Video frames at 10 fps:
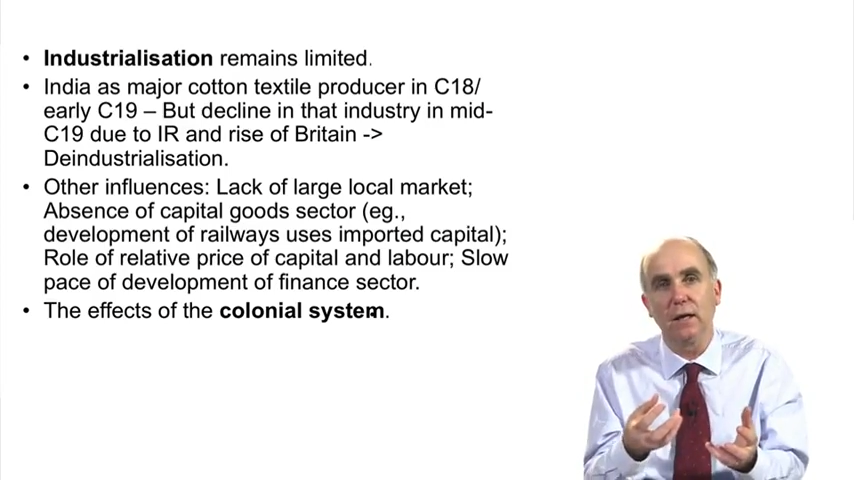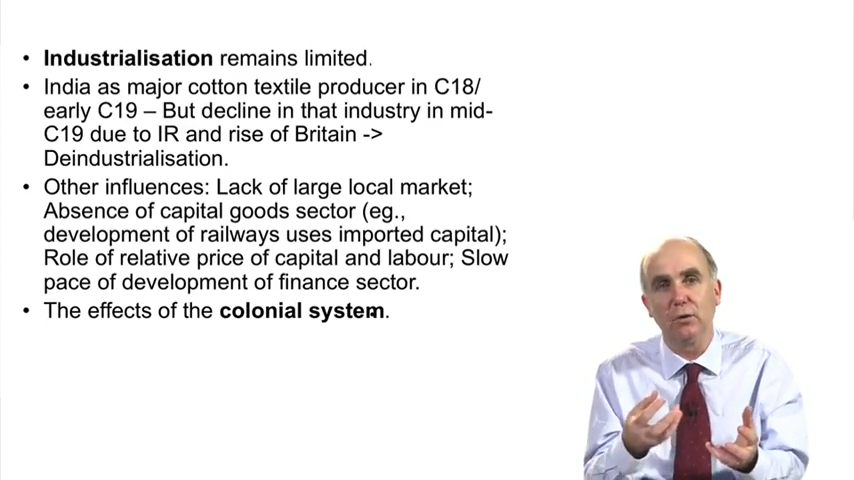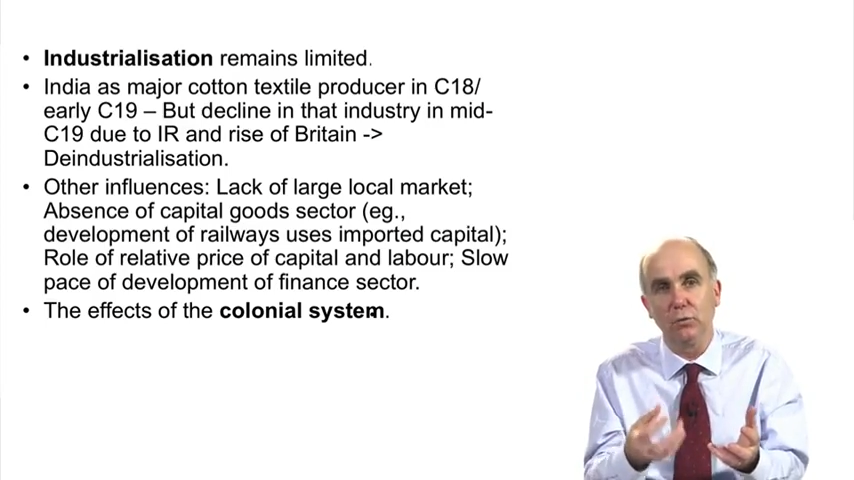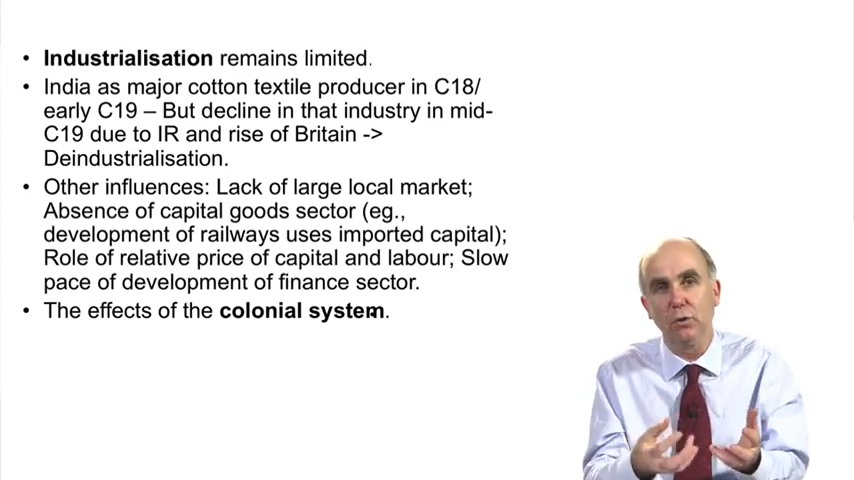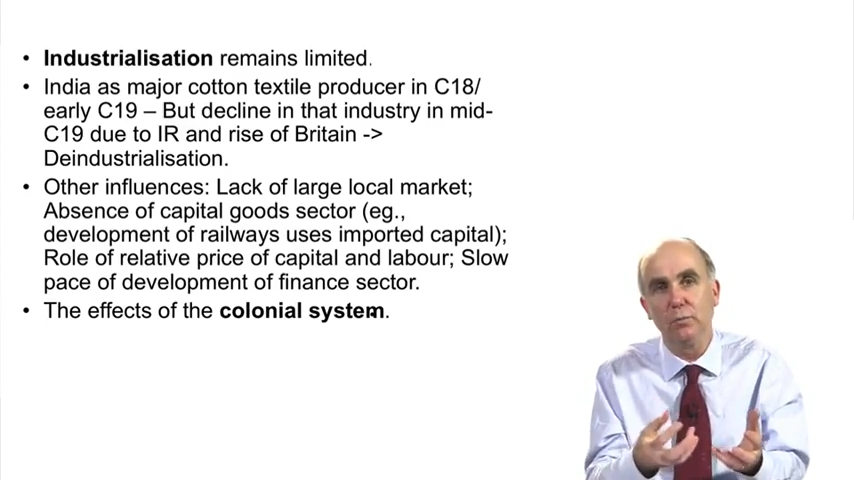
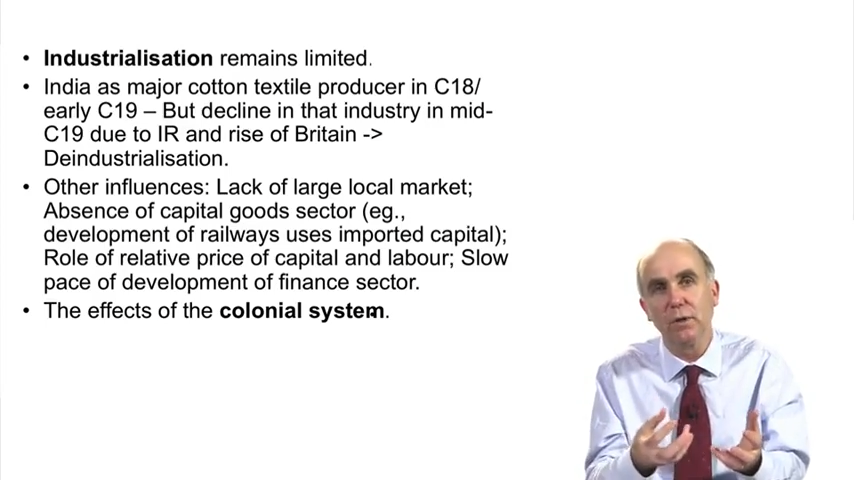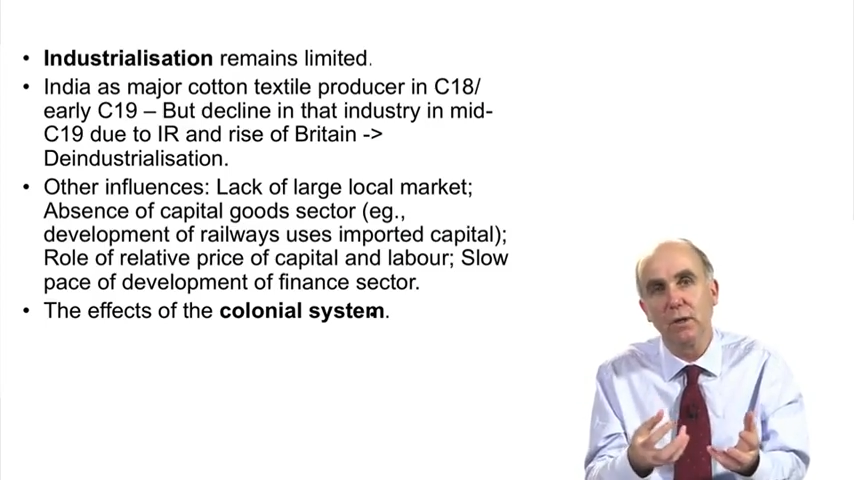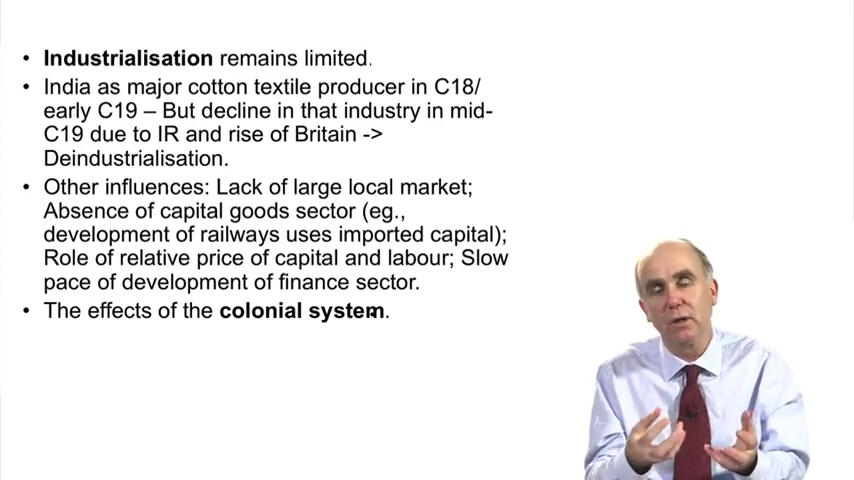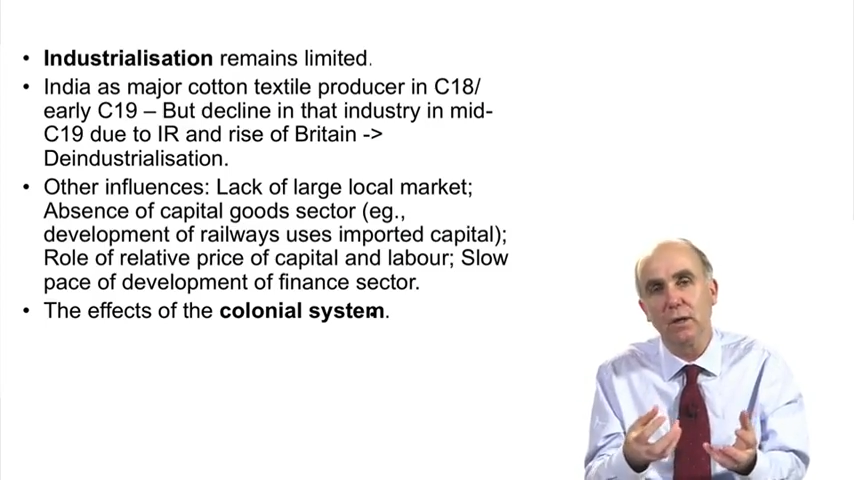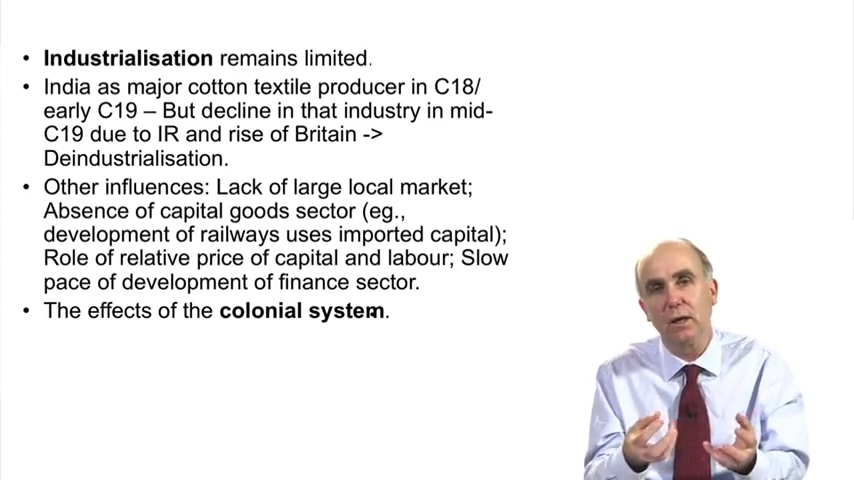group
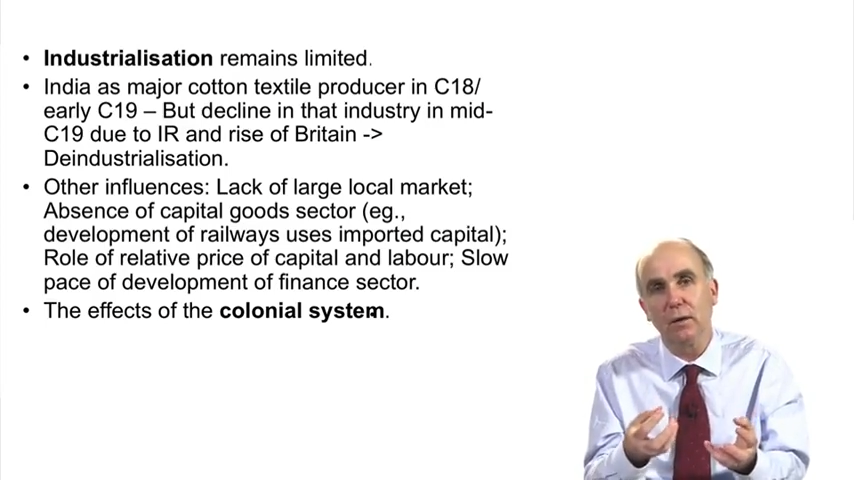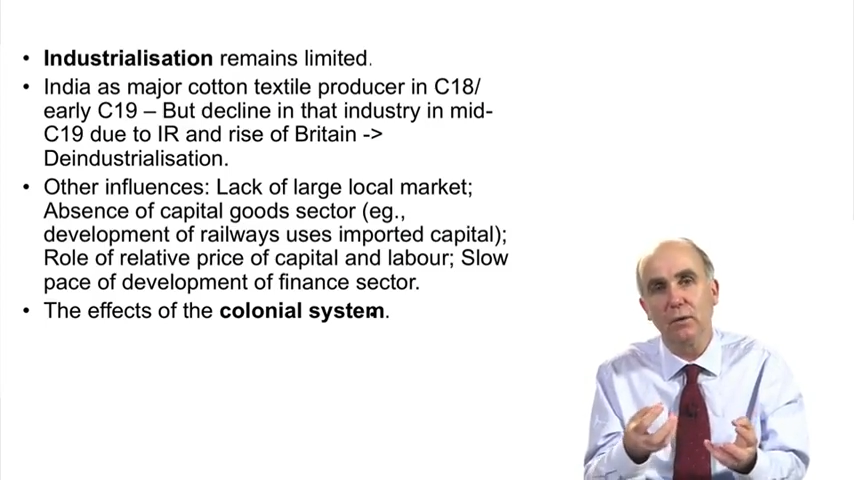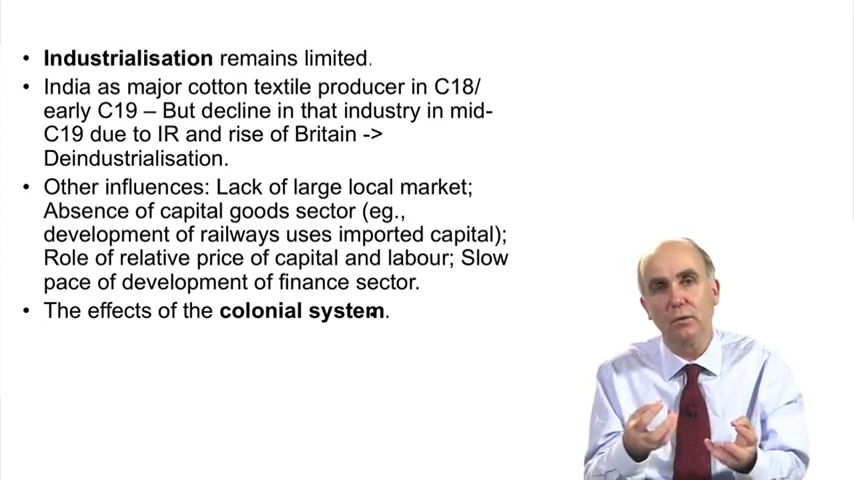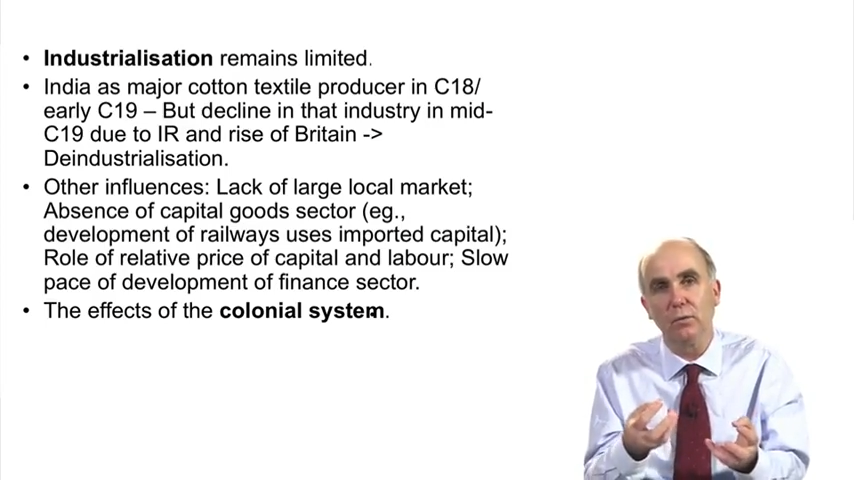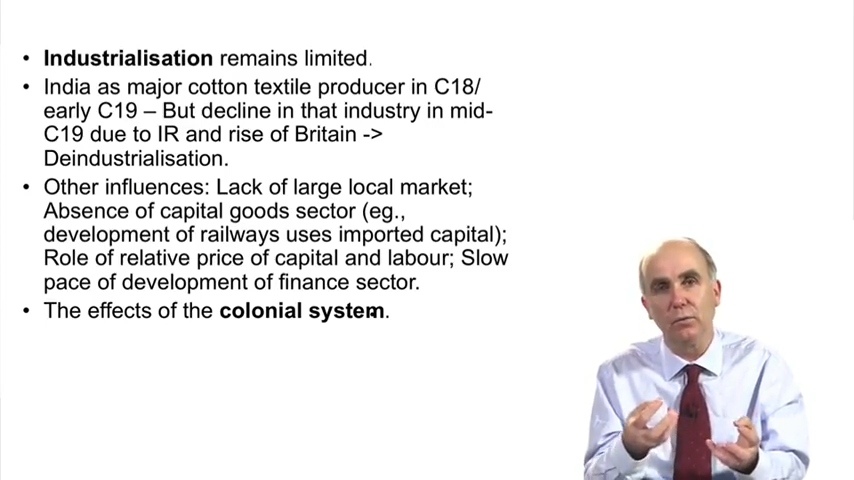
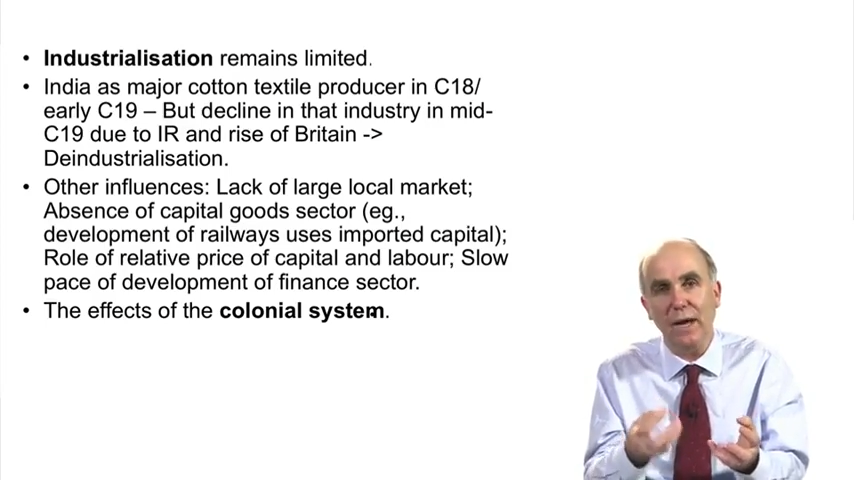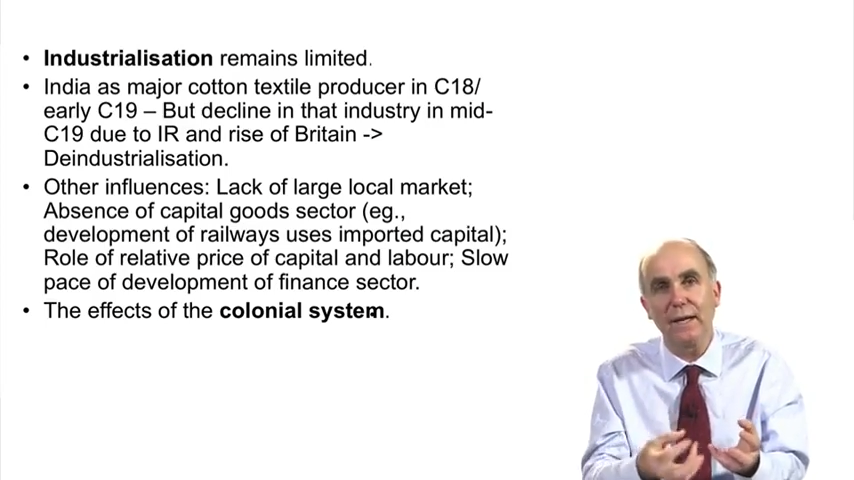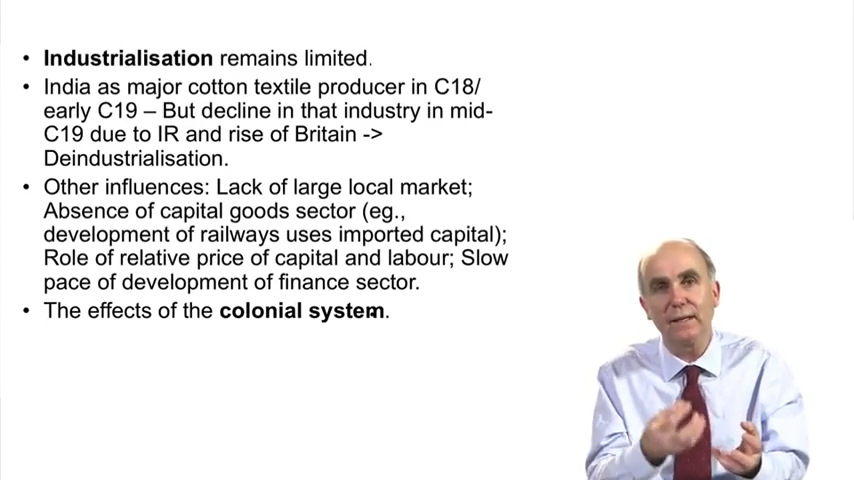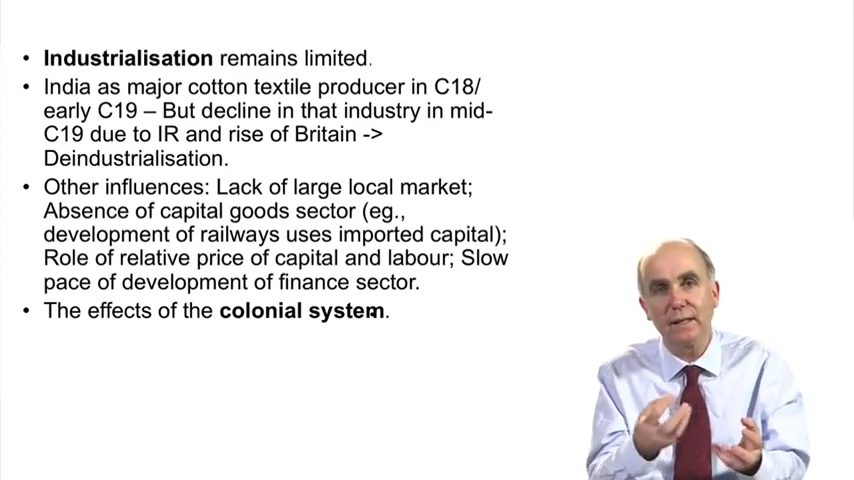running